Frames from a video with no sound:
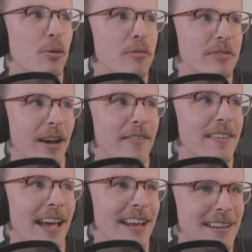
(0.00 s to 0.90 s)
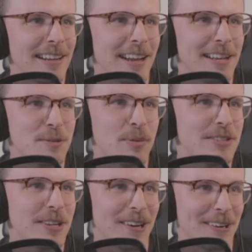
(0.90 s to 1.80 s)
who've done that. It's
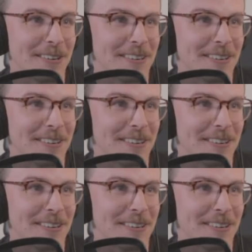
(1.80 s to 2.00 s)
bizarre.